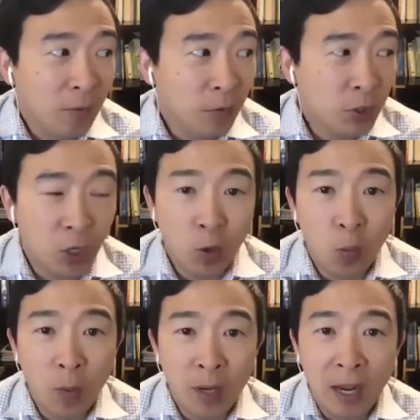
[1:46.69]
So
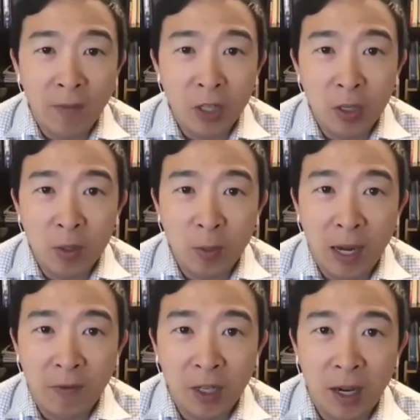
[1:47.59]
what we have to do is we
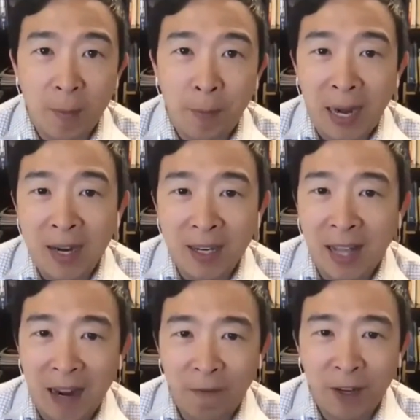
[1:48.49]
have to abandon
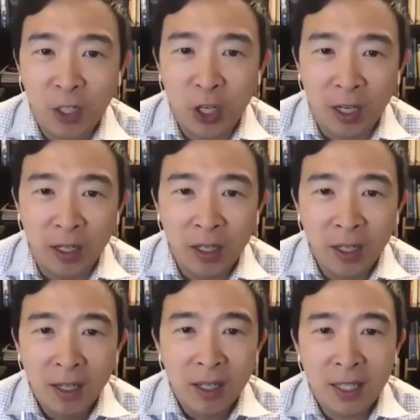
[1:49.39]
that fiction,
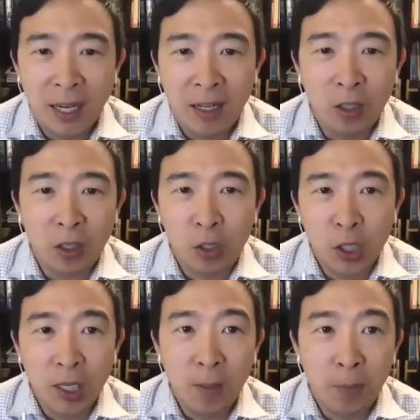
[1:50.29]
say, look,
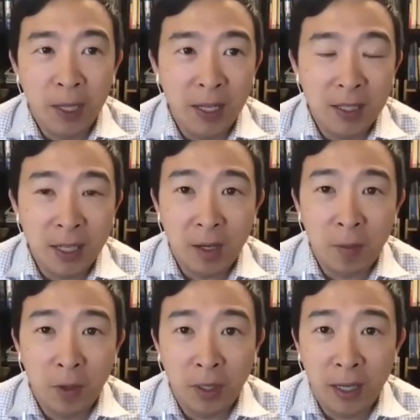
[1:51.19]
GDP, stock
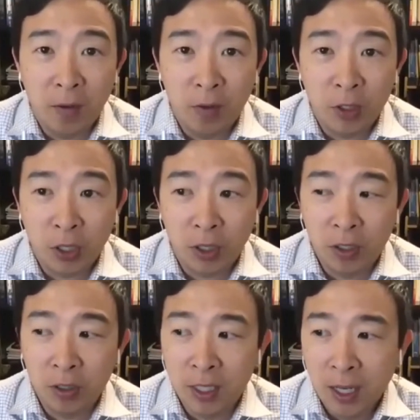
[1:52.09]
market
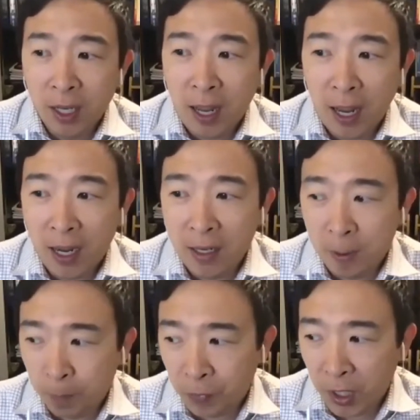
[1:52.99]
returns, and
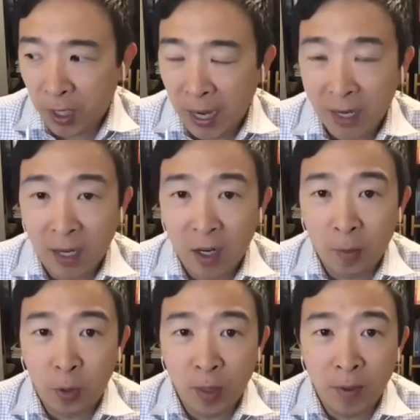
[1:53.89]
headline
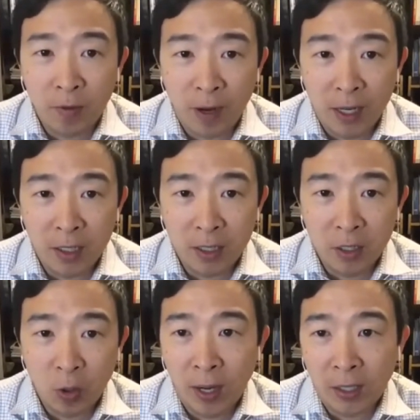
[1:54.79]
unemployment rates
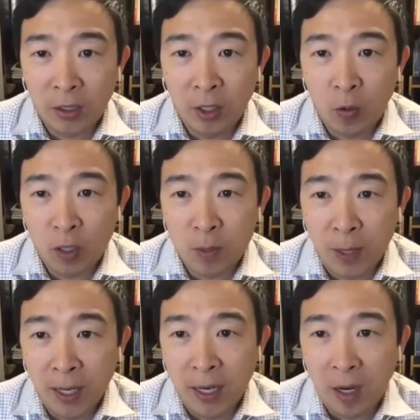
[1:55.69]
don't actually
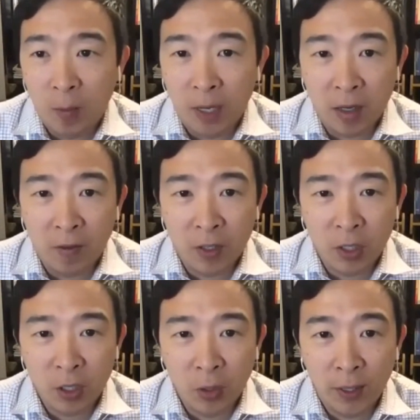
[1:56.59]
correspond to how many of us are
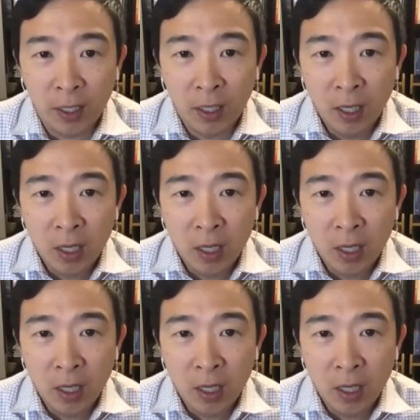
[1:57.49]
doing.